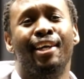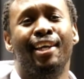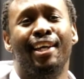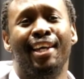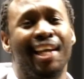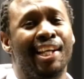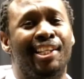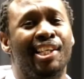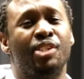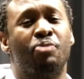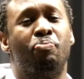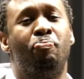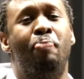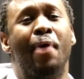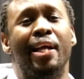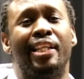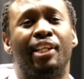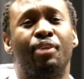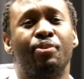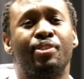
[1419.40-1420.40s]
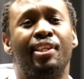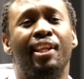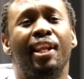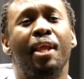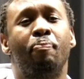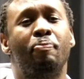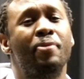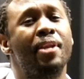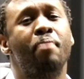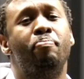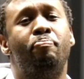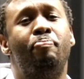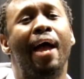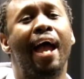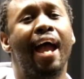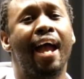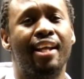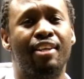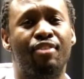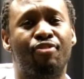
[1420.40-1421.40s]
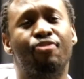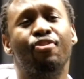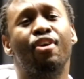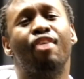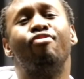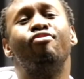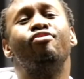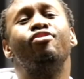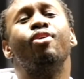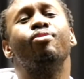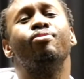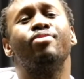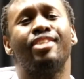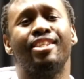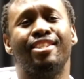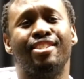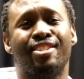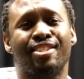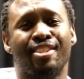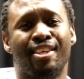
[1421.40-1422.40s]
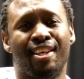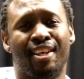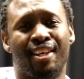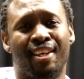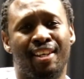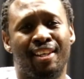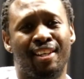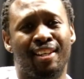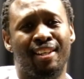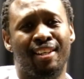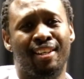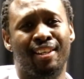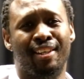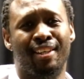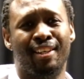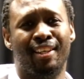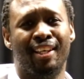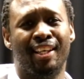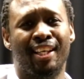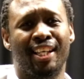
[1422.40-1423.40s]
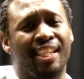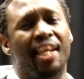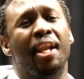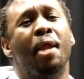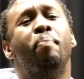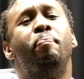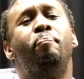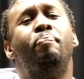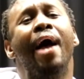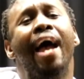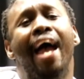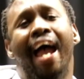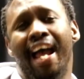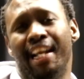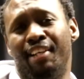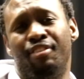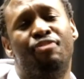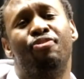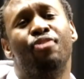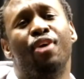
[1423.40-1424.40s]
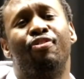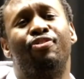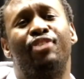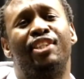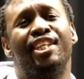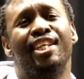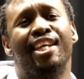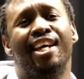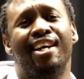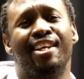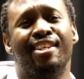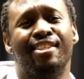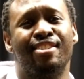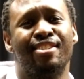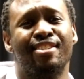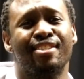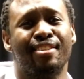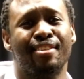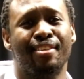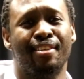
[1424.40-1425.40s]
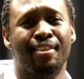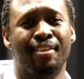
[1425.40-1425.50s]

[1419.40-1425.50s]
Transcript: It is better to sleep in a bed full of roses than a bed full of tears.